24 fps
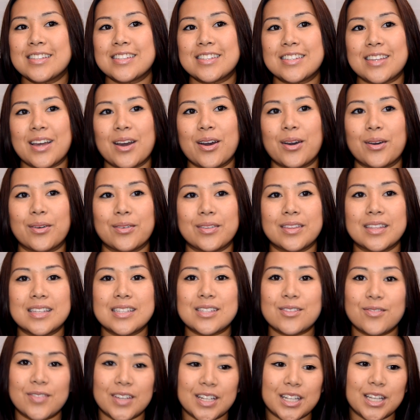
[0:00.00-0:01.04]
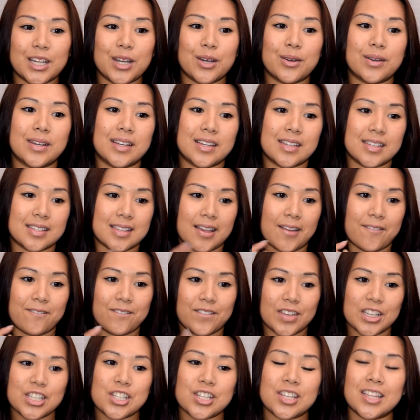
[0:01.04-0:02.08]
so this video is
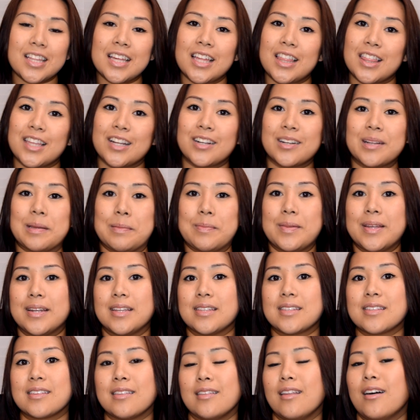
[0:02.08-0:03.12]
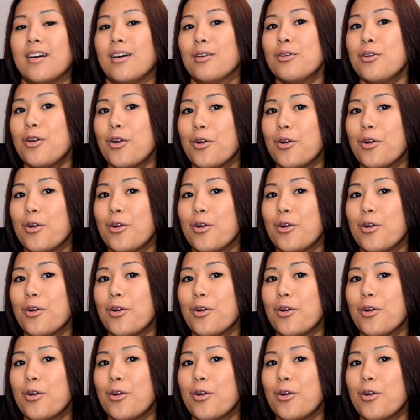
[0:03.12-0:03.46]
officially 30 minutes long.